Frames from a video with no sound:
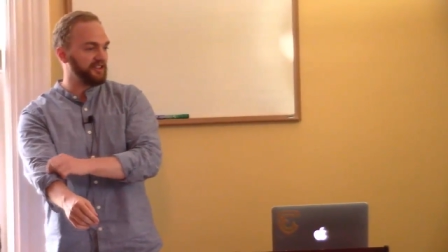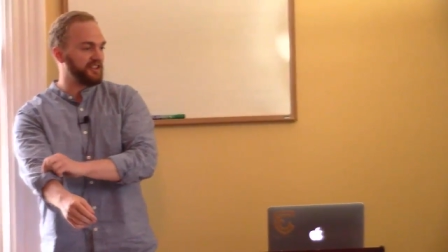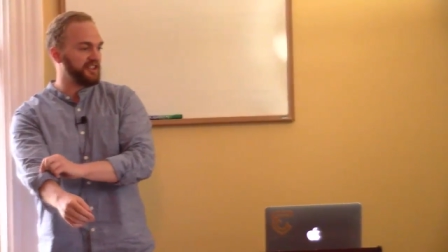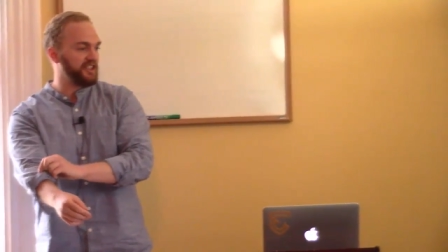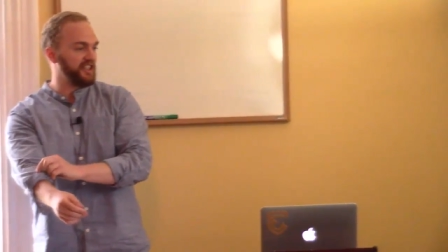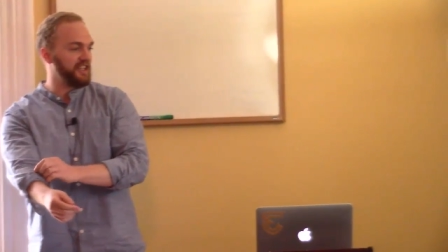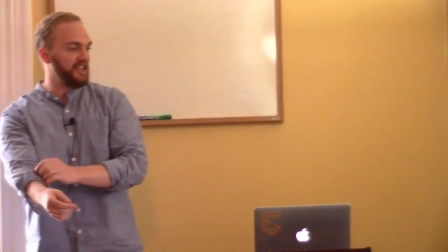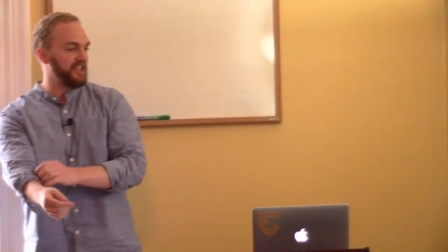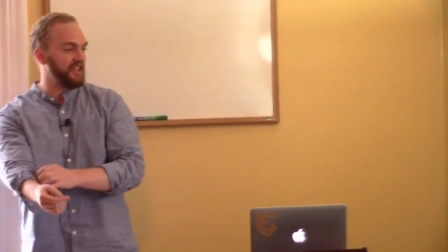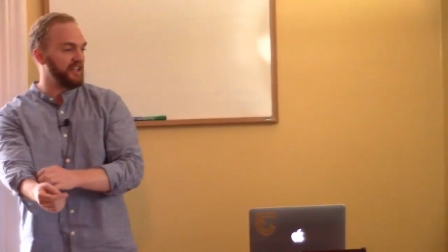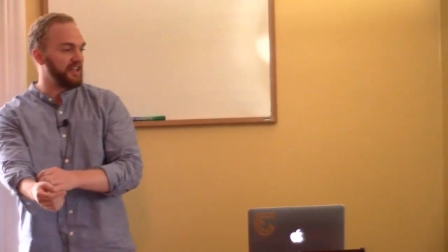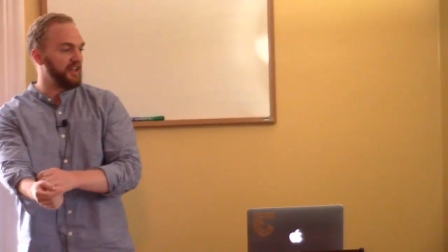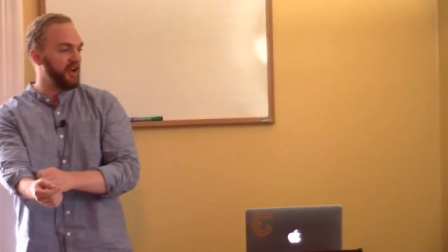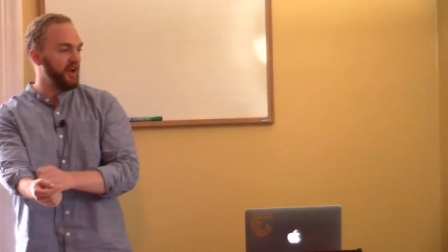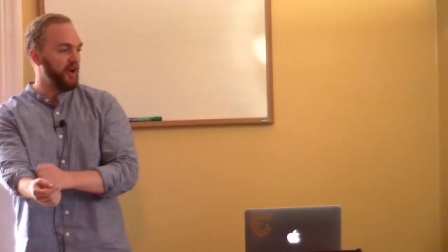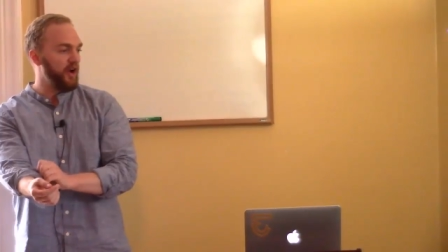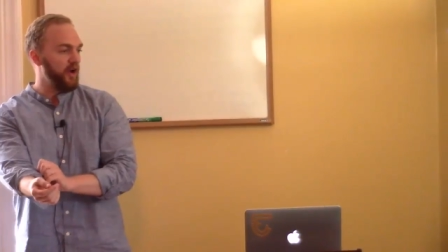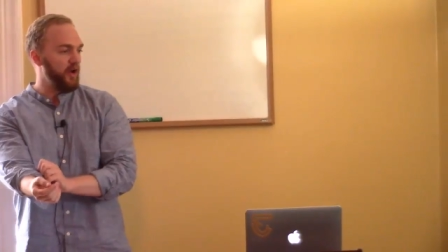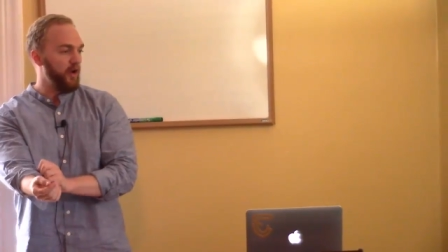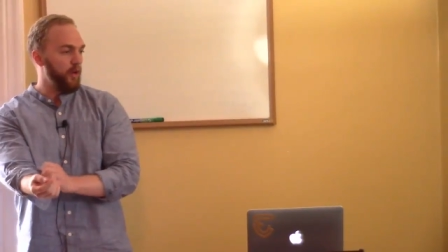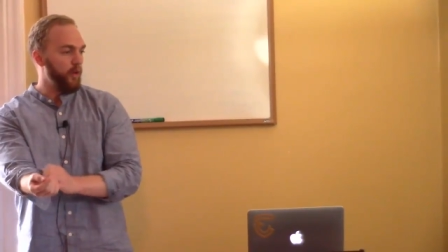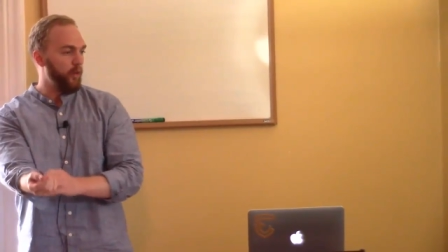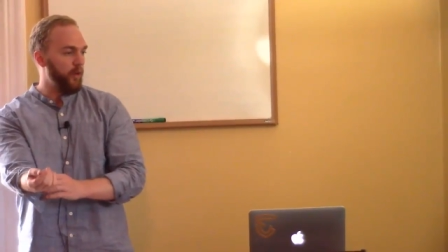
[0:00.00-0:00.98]
she
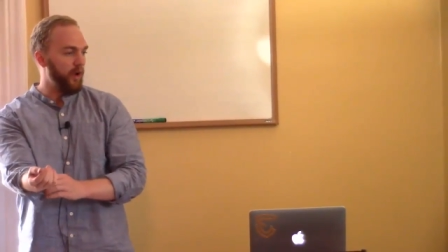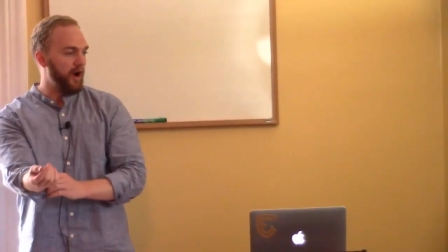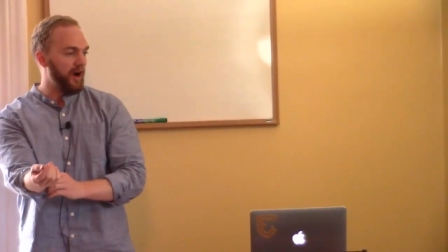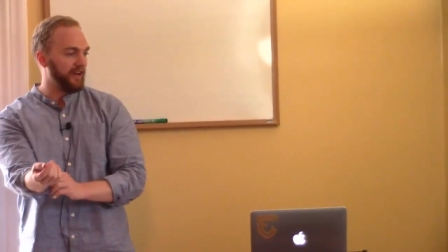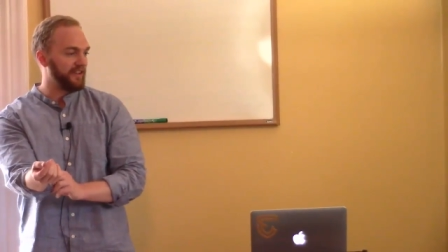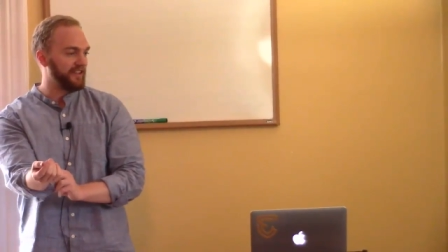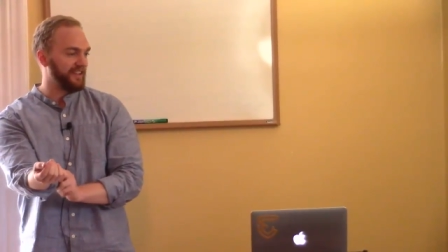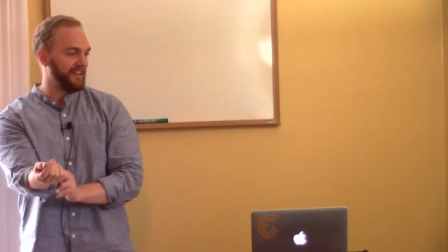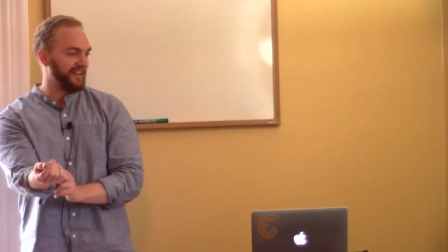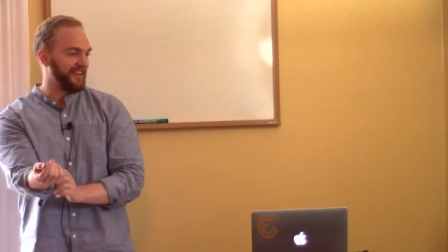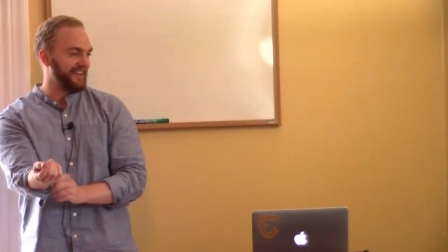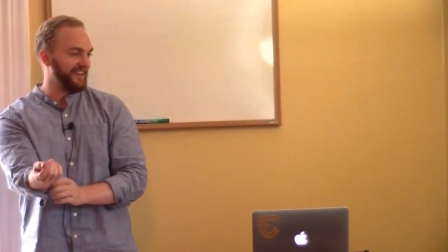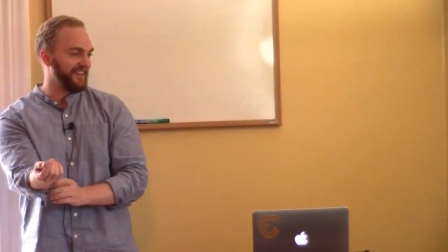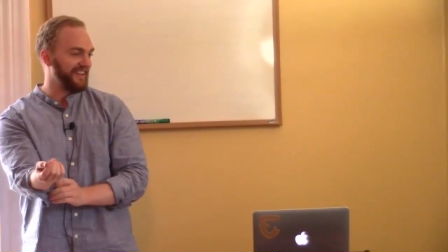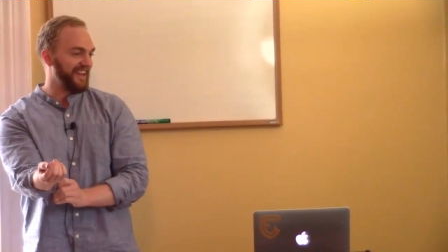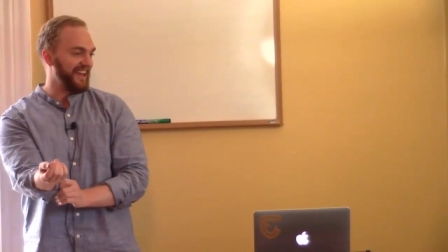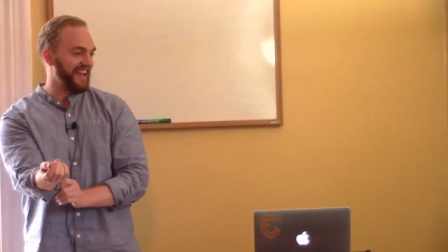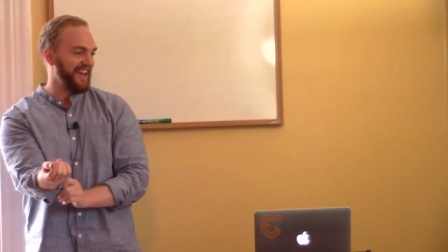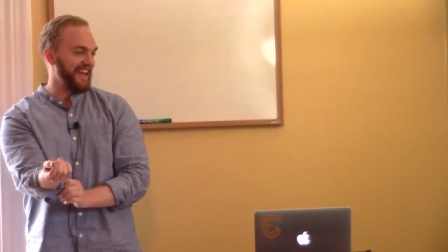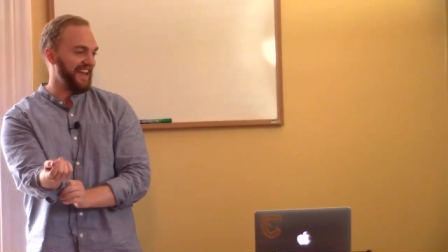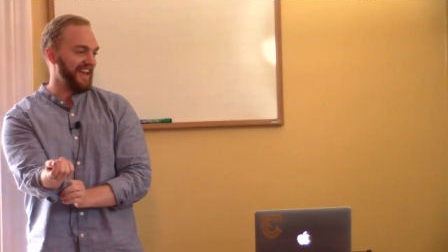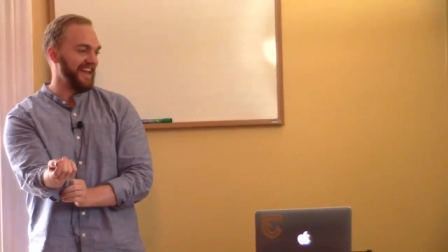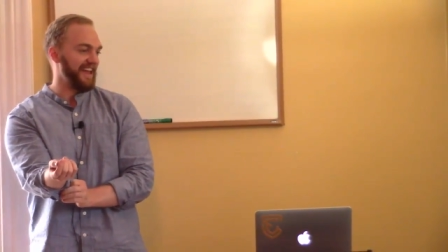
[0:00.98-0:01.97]
walked
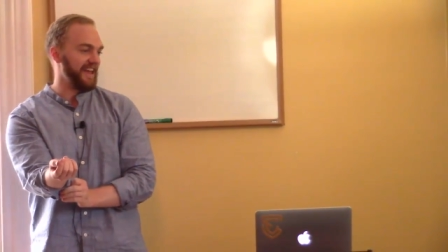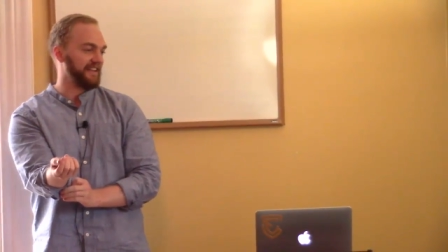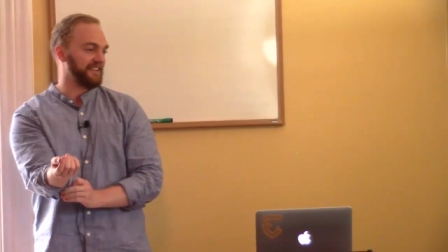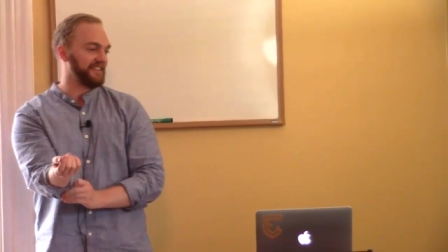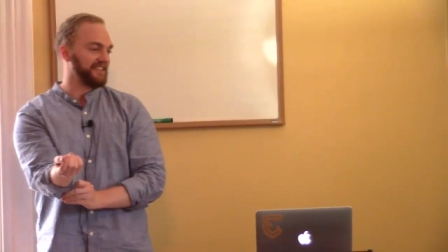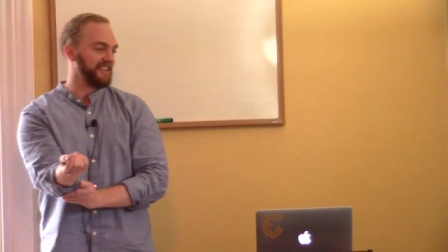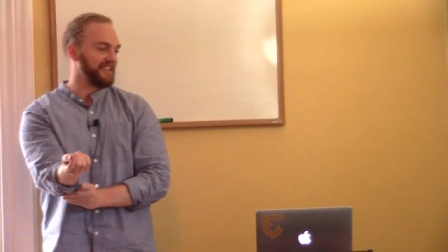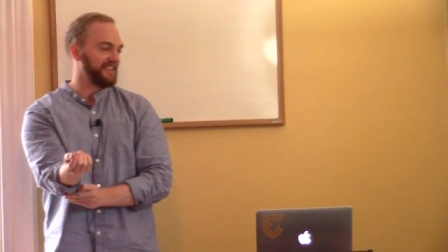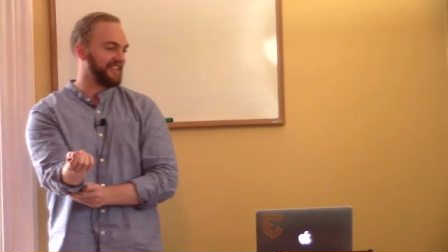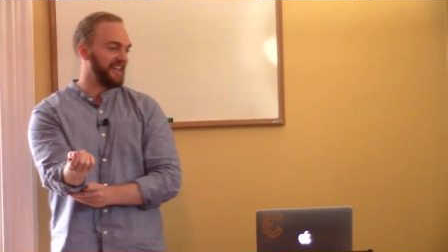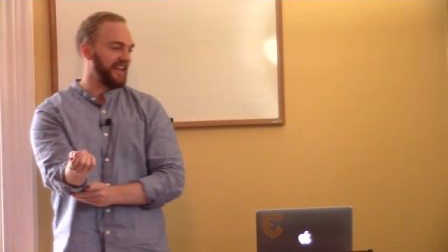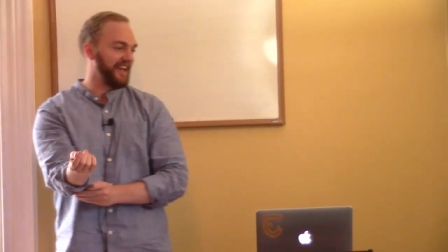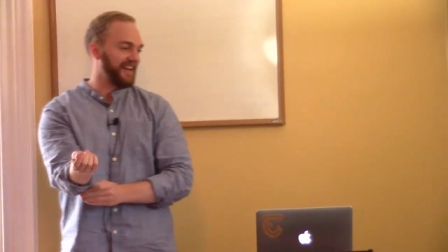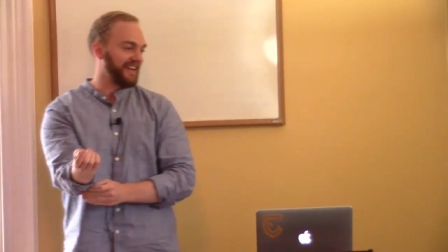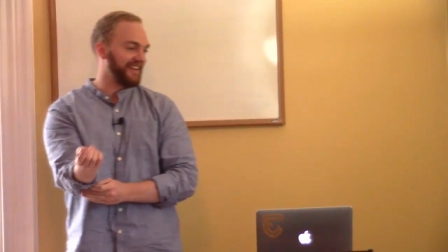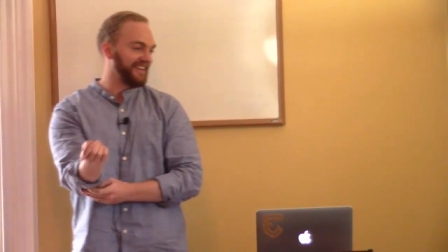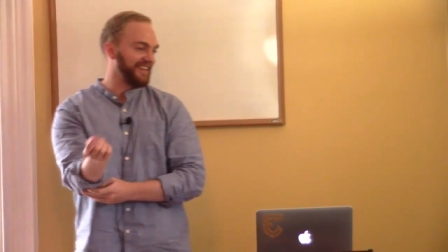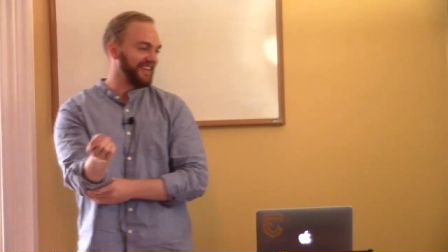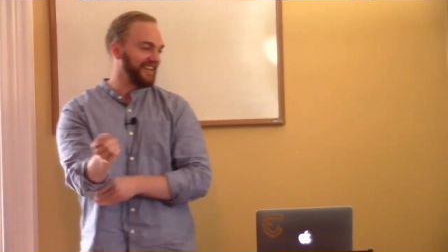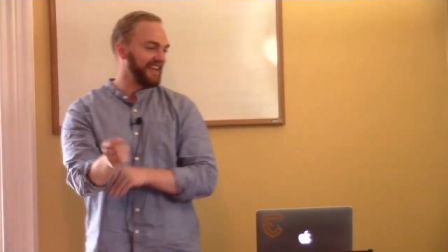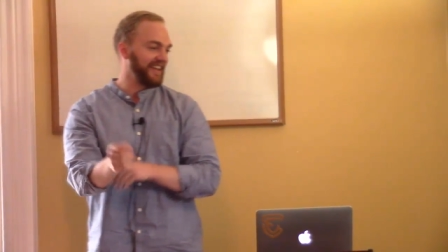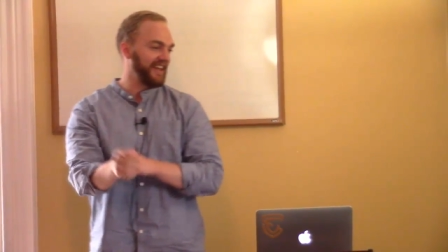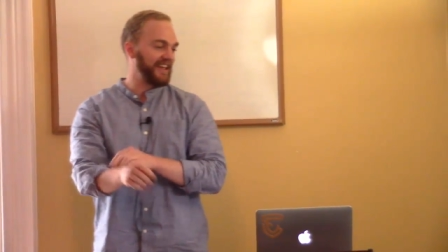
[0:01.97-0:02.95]
in and she
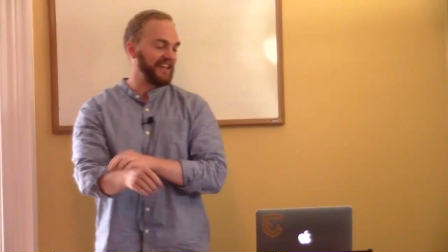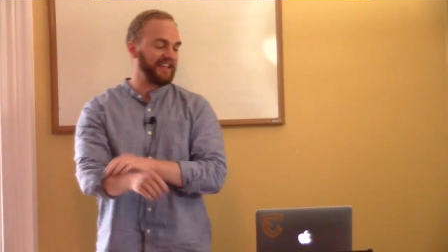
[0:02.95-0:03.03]
said,